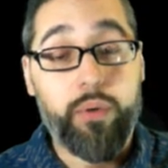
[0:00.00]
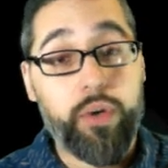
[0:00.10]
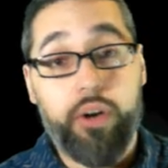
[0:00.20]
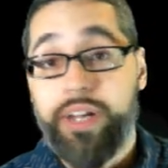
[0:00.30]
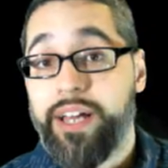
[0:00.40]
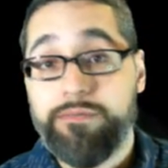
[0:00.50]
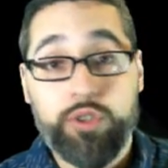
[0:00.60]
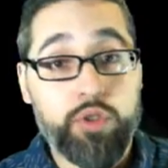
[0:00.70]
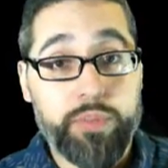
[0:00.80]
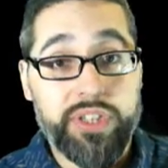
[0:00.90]
We already have
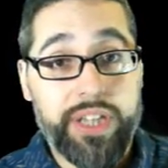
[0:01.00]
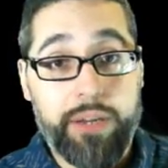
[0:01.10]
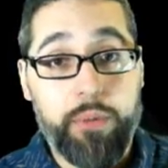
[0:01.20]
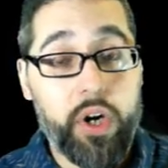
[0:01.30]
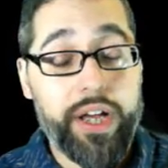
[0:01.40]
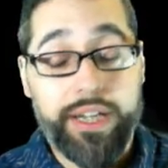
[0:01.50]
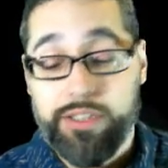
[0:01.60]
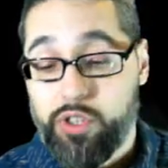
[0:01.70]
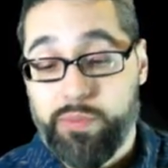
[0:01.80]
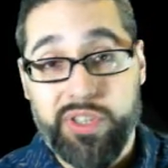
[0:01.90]
Super Saiyan Bardock
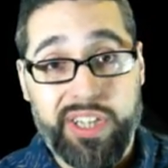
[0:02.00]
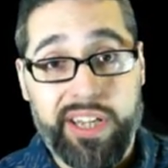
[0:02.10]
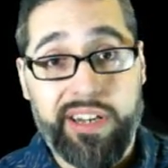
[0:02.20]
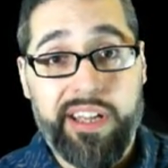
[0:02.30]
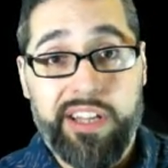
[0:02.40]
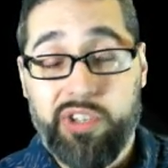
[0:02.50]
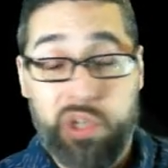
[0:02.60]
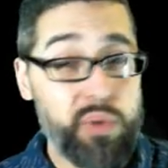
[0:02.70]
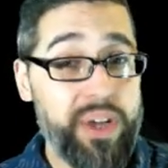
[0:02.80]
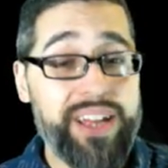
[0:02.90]
and Super Saiyan
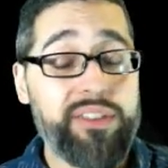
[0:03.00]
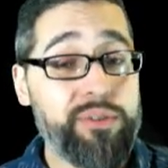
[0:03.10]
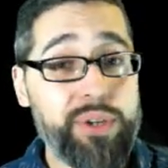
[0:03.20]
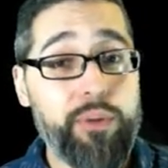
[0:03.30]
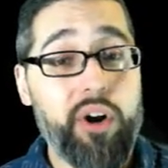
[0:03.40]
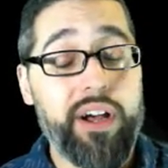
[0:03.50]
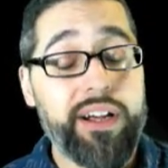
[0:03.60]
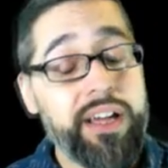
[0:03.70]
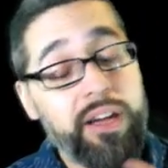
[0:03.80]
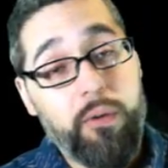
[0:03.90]
2 and 3
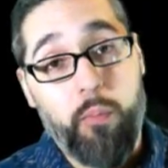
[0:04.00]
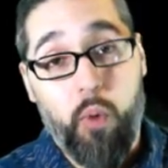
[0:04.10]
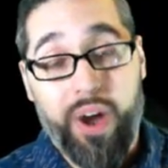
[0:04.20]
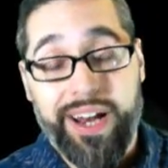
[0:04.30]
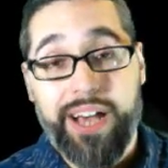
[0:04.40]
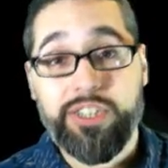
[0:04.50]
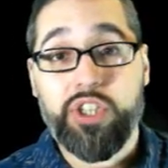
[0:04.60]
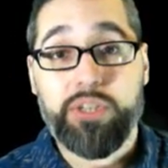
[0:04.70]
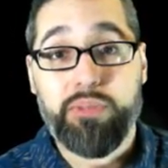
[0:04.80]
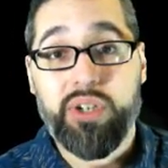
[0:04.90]
Bardock. Why not
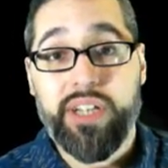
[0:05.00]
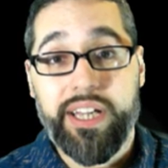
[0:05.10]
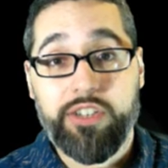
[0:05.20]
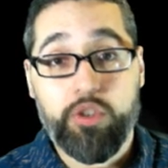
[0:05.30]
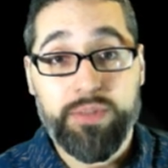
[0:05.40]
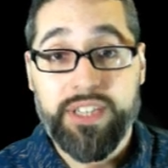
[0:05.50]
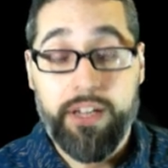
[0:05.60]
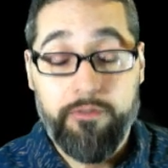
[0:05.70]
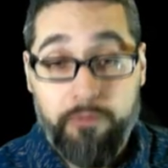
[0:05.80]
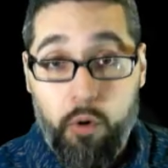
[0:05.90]
just put a Super
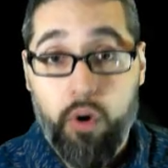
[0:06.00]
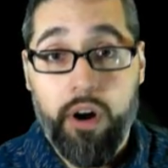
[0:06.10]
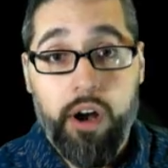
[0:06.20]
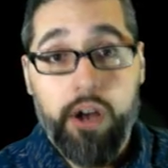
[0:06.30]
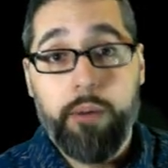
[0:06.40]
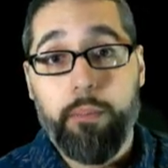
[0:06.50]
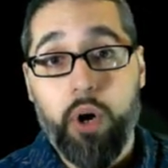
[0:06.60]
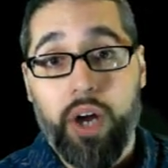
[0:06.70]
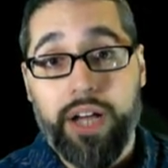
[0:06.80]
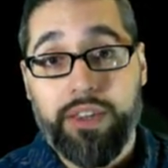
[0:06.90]
Saiyan 4
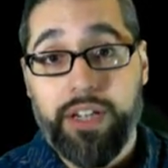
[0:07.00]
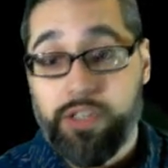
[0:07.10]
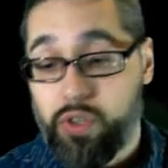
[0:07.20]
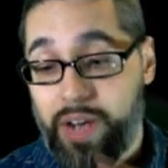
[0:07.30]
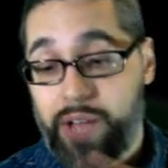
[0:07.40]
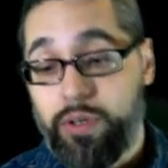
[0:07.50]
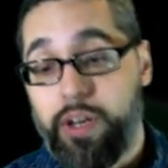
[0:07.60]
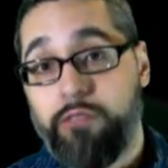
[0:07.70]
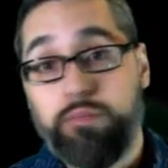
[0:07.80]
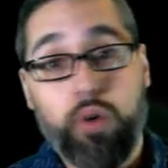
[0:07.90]
Bardock there? So now you
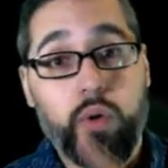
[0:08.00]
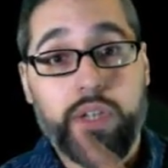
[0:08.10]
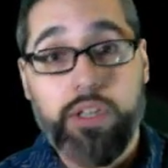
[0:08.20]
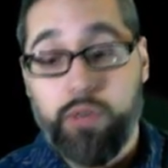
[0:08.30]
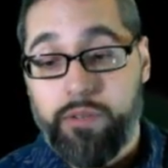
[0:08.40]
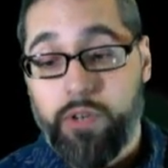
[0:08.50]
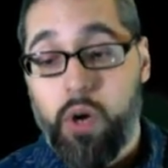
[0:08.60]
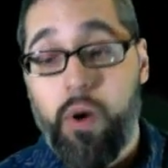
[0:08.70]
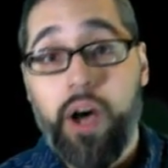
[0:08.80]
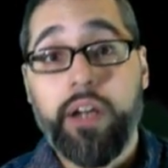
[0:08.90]
have Broly, you have
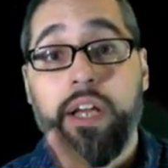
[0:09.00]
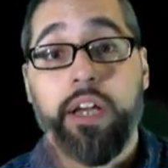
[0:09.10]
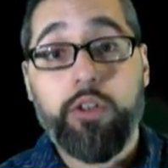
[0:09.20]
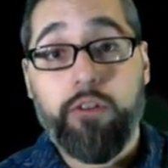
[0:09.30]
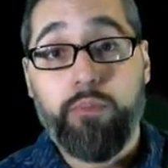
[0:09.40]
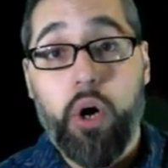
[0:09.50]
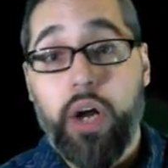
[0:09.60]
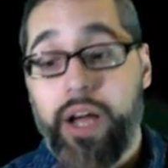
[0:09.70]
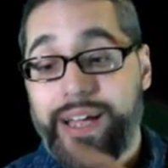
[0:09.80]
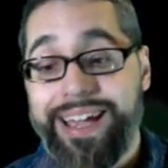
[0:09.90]
Gohan, you have
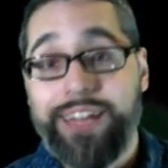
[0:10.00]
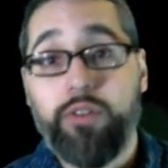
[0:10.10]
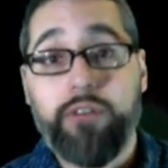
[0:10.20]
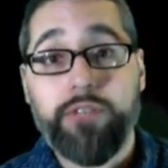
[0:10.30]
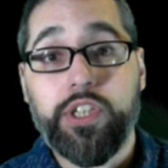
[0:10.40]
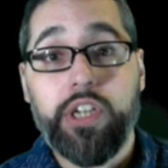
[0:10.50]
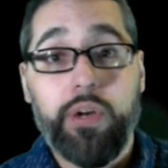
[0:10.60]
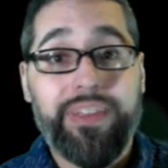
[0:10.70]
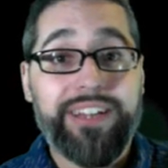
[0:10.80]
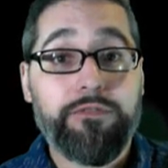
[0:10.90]
Bardock, and you have
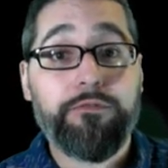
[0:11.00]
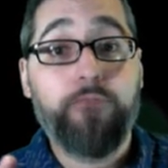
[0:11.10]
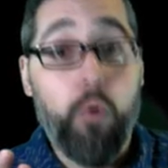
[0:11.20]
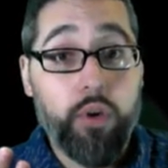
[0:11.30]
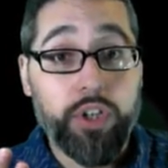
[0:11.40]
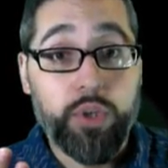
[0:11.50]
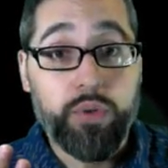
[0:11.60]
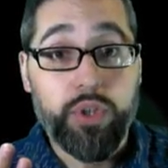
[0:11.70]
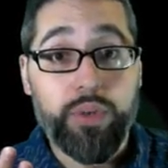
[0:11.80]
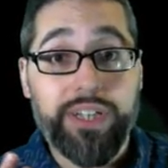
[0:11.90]
Vegito. That's 4 new
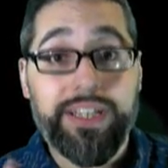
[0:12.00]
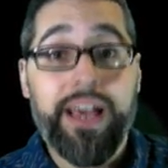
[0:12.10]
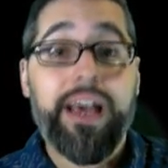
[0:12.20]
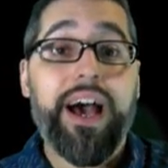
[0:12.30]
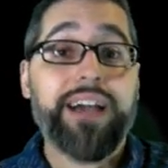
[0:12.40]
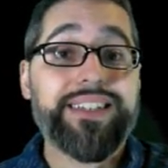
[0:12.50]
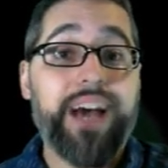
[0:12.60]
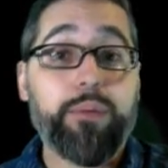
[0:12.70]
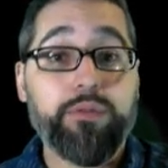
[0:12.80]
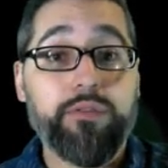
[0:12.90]
units on
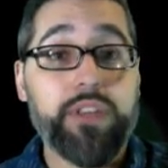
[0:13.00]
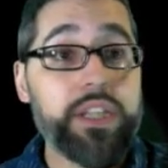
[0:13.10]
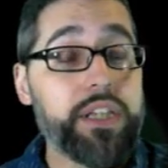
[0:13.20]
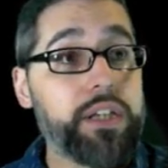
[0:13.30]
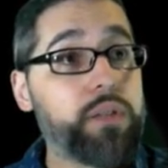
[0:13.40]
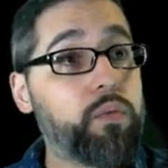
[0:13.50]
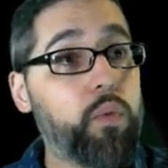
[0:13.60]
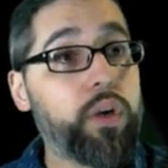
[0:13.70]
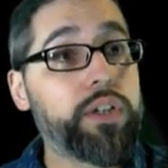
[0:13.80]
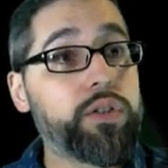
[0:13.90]
top of the
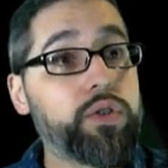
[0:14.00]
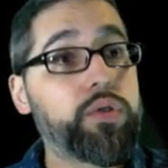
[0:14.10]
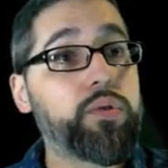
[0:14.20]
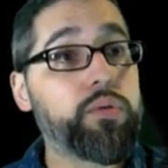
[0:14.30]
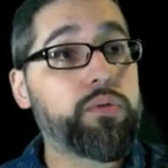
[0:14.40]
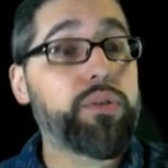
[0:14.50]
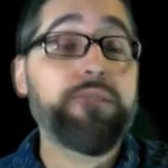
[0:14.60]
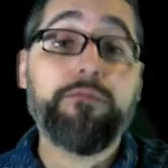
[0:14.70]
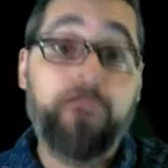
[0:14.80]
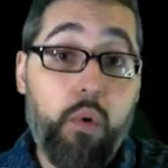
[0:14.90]
1, 2, 3,
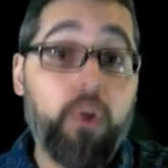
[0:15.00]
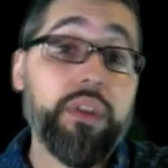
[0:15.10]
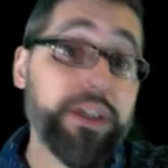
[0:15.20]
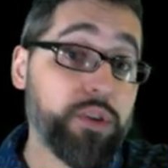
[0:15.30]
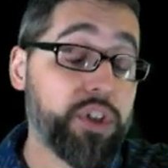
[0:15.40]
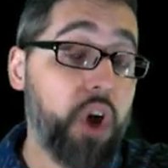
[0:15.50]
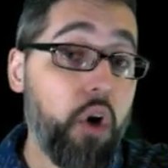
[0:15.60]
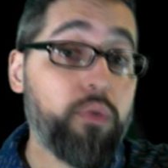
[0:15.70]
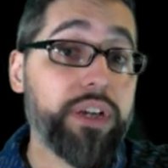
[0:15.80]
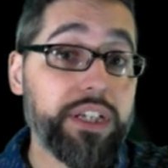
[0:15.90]
4 that you can
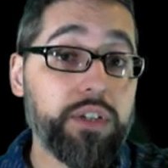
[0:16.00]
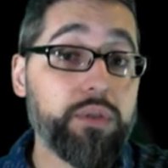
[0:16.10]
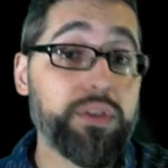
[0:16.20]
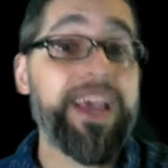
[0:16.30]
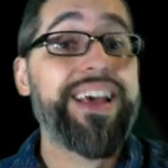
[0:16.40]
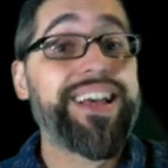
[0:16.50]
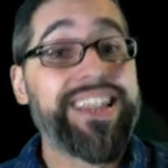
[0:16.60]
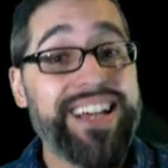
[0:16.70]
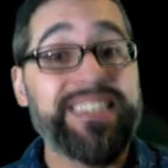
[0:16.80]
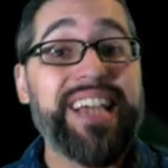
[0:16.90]
already use.
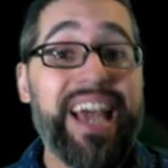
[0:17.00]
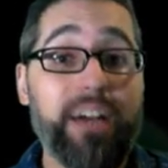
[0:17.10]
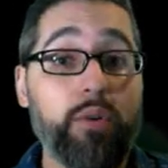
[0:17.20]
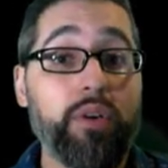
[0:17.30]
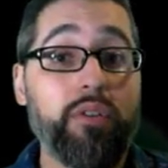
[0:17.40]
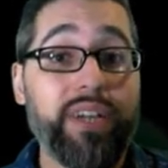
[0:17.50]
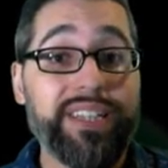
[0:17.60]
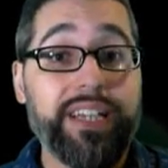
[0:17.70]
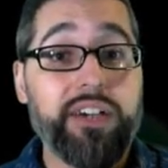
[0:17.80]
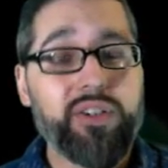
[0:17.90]
That's a category
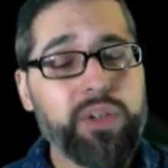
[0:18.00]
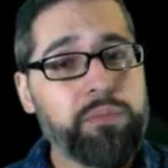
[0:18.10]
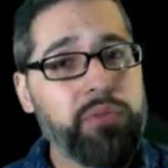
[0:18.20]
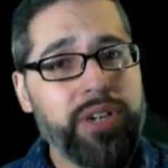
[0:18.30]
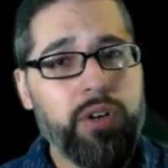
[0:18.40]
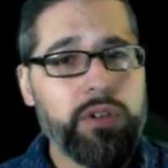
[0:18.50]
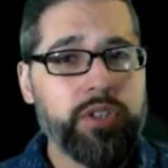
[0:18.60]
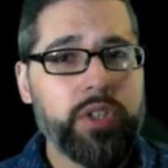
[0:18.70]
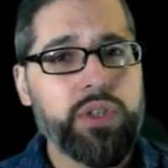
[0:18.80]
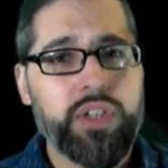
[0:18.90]
right there. You can bring
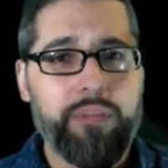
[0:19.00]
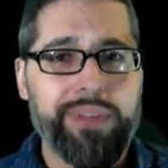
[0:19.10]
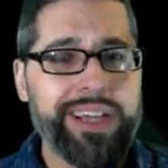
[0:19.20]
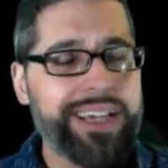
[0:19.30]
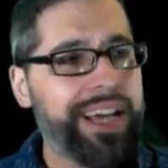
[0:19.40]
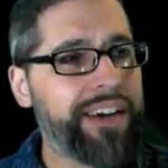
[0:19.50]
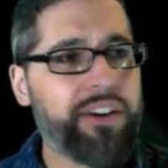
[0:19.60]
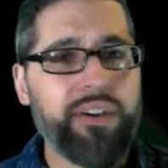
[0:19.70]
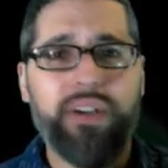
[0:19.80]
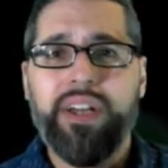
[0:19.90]
also some, like, I
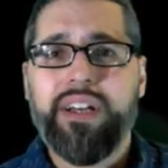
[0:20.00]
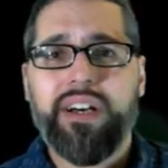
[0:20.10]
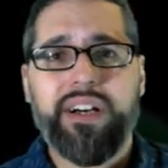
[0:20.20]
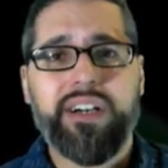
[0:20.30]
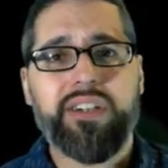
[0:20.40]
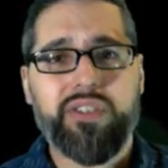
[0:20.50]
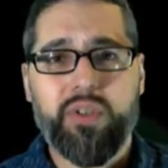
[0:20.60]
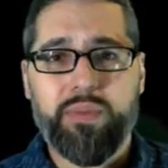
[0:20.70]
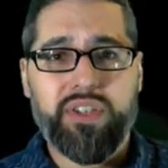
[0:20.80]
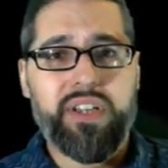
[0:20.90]
don't know,
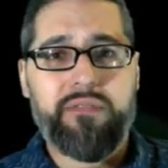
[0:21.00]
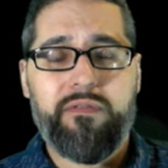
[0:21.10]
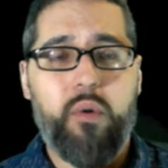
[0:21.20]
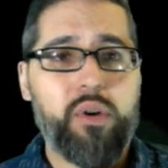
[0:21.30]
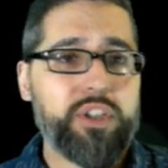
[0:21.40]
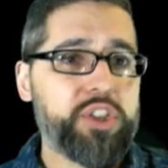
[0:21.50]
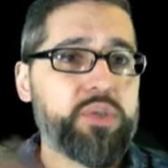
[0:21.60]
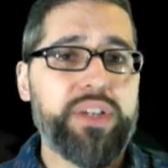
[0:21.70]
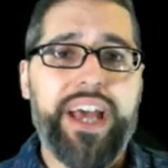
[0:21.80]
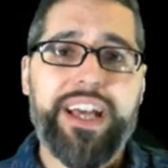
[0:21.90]
Super Saiyan 4
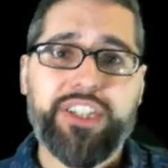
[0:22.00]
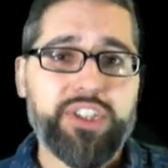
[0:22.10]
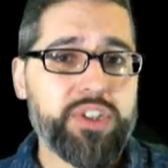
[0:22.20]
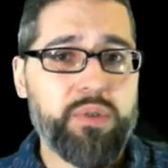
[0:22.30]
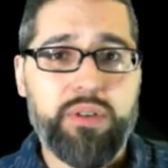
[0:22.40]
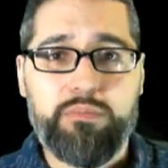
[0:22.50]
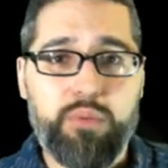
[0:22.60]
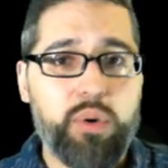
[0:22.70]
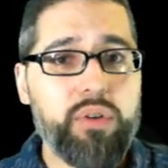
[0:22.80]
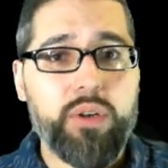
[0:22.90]
Shugesh or
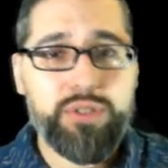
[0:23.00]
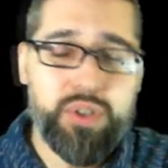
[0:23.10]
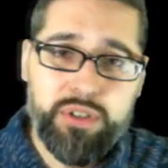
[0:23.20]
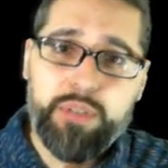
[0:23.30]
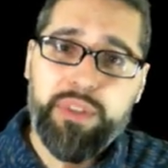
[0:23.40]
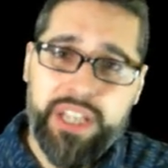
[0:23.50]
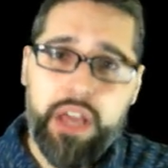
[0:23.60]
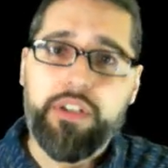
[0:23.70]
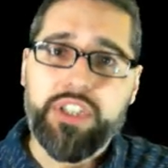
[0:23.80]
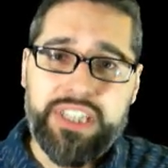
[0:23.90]
Boros, you know, some of the
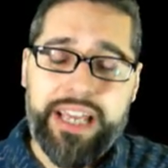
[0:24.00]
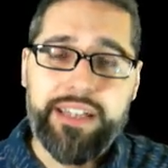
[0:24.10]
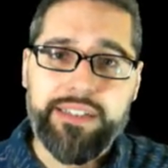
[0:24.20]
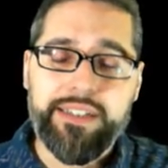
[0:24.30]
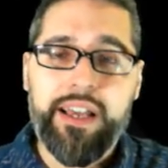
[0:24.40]
other Saiyans.